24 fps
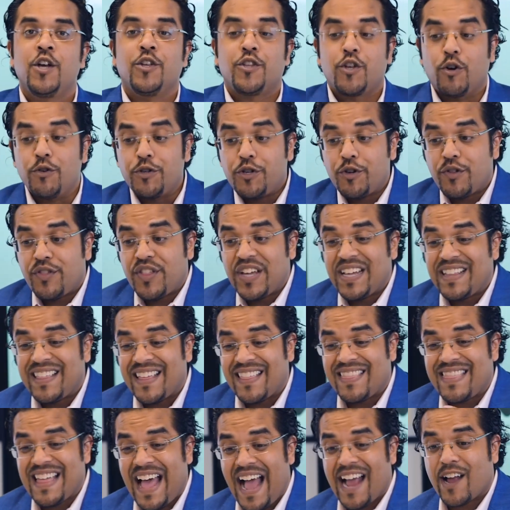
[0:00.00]
Don't you think
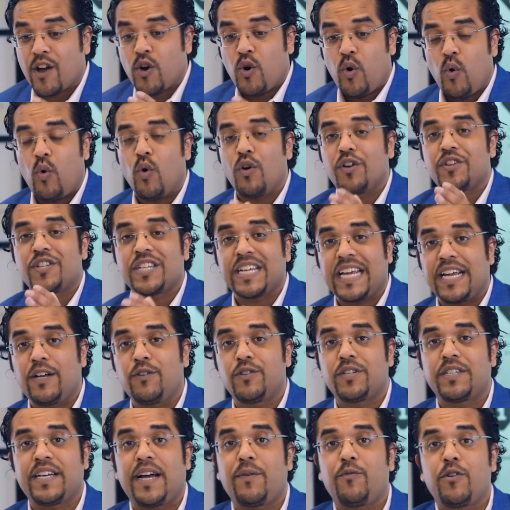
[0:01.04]
that core
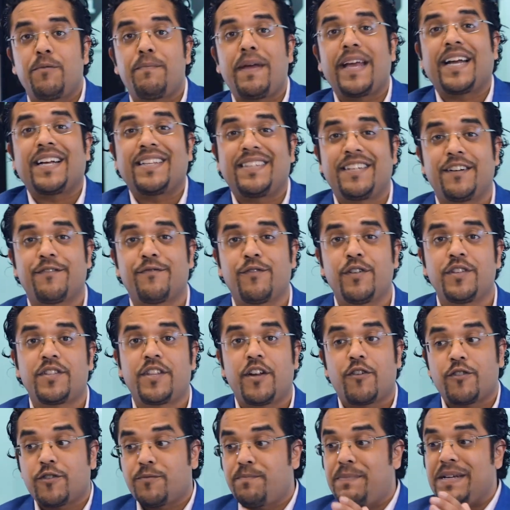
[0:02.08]
skill set would make a difference?
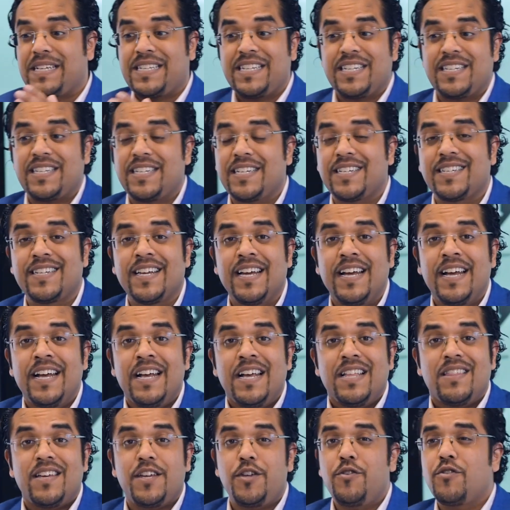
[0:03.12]
There's businesses
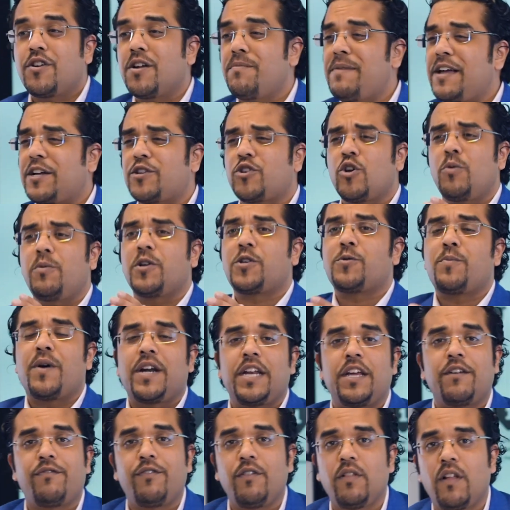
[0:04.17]
that you can make so much
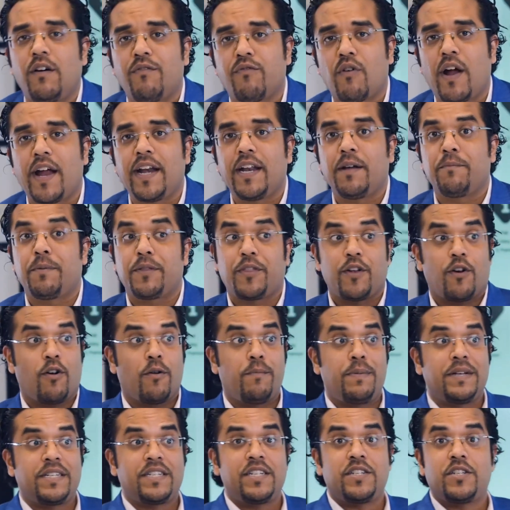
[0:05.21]
money if you love writing, but there are
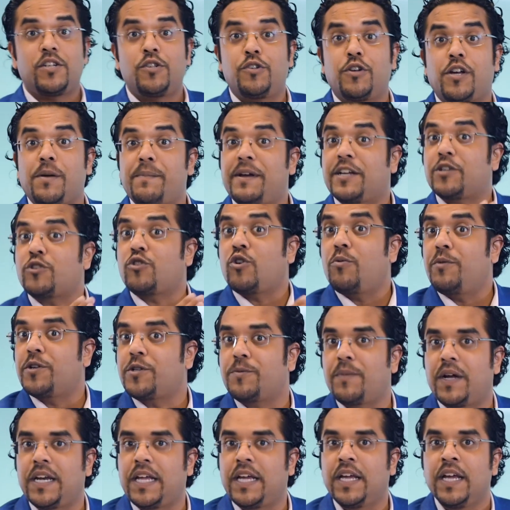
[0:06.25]
businesses you can make so
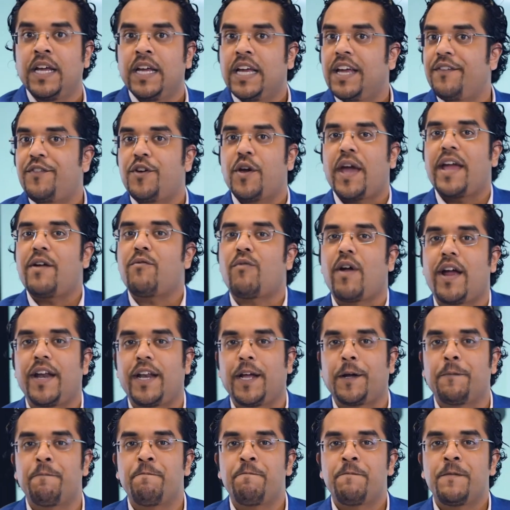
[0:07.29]
much money if you hate
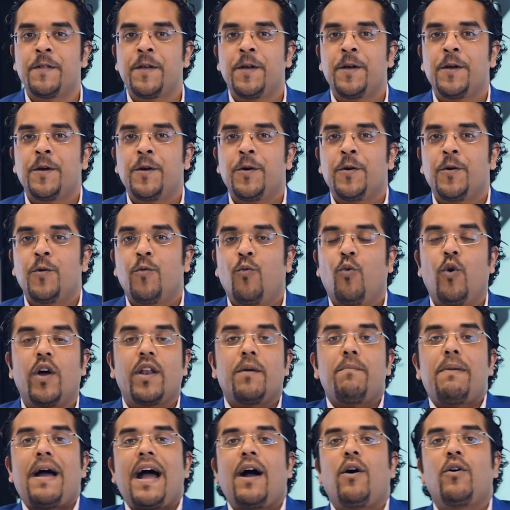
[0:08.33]
writing. What
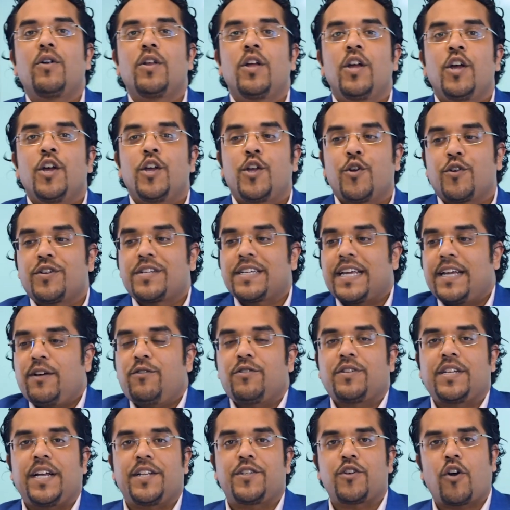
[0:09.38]
about your
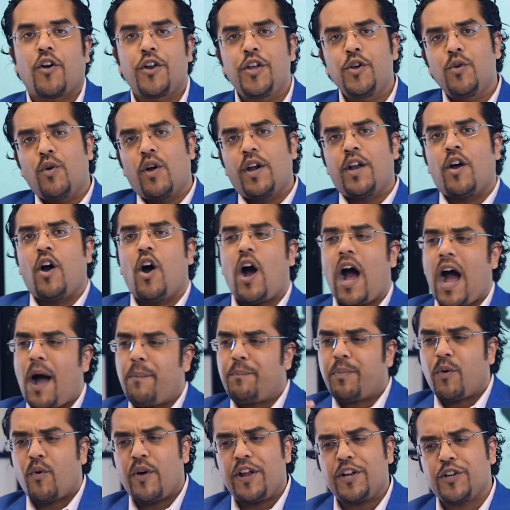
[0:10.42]
skill sets? Are you an
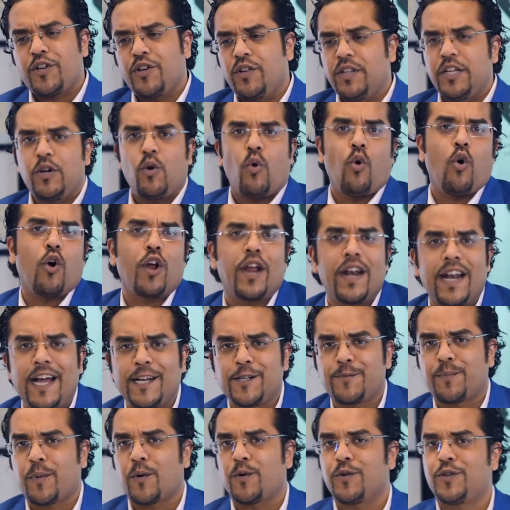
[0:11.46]
operationally
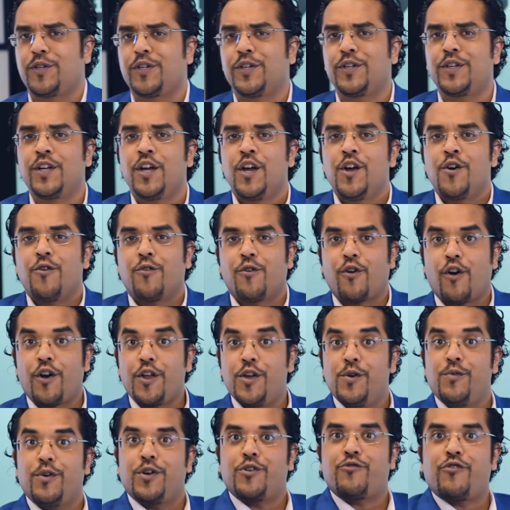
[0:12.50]
organized person or are
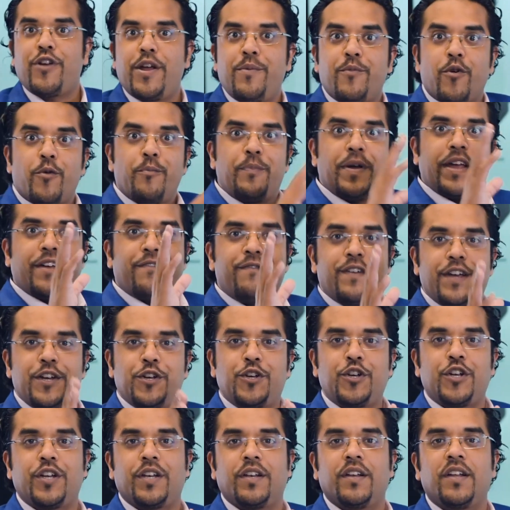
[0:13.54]
you a dreamer, big
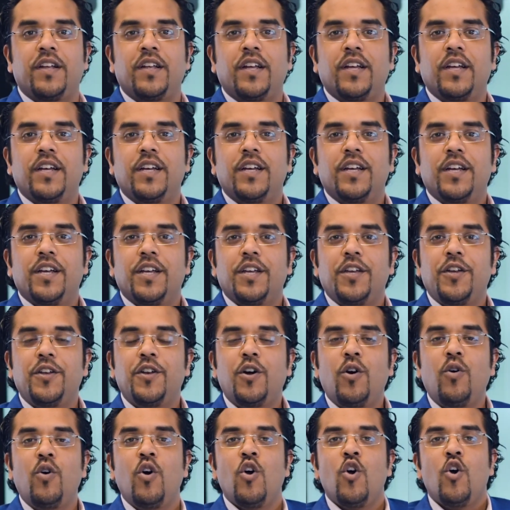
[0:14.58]
vision? You
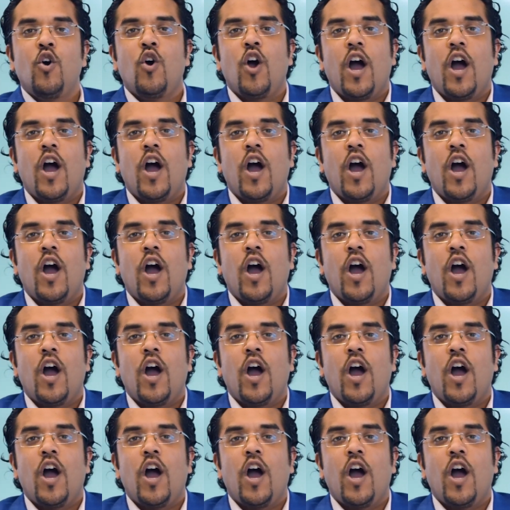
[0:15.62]
know,